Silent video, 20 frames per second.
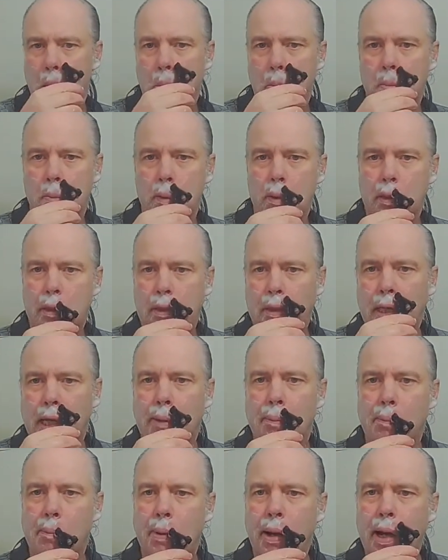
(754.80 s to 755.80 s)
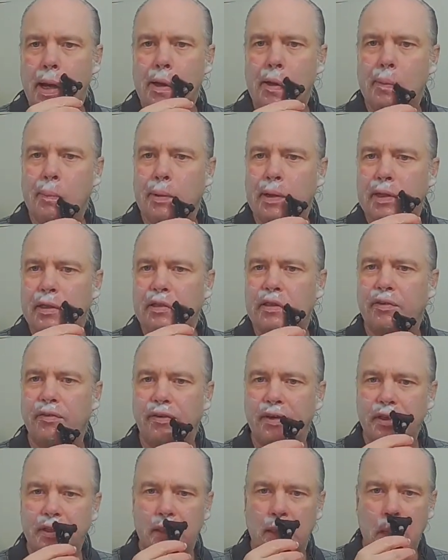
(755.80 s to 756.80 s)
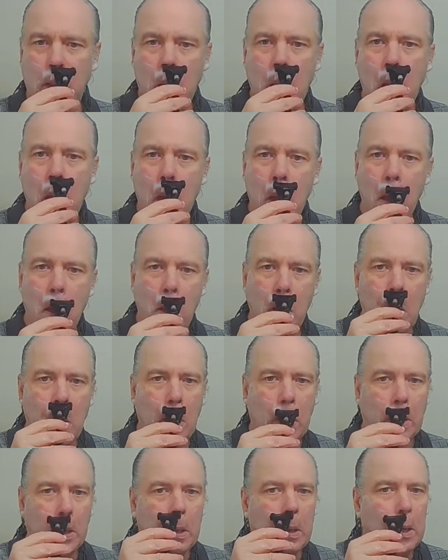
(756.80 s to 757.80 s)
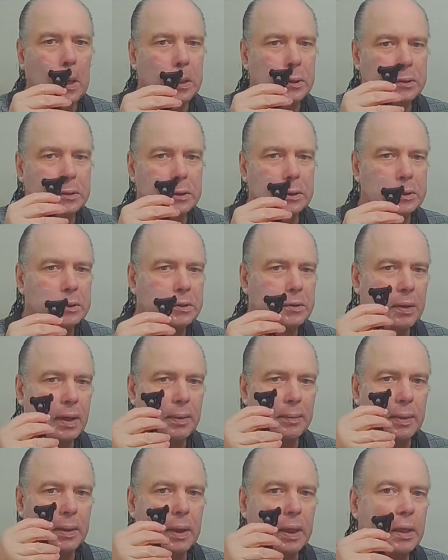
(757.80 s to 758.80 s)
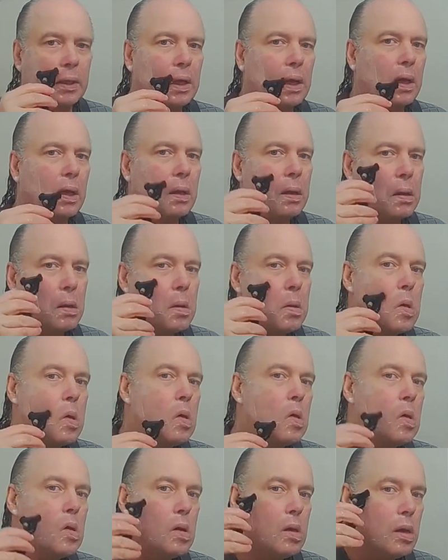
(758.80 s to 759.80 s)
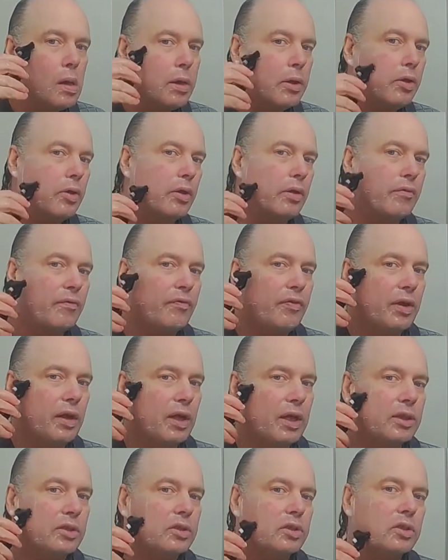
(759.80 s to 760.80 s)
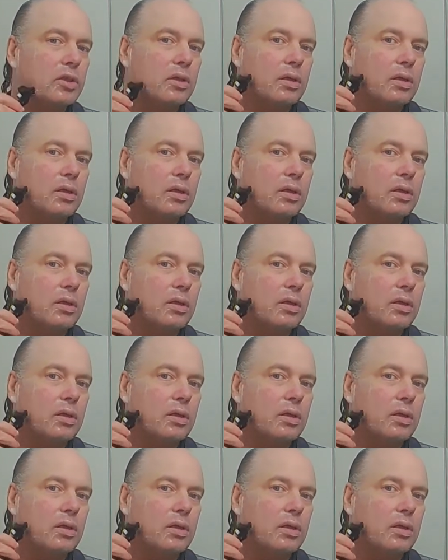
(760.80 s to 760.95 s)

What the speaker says: This is like mild, but it's efficient. I don't know how else to describe it like that. You can feel it's,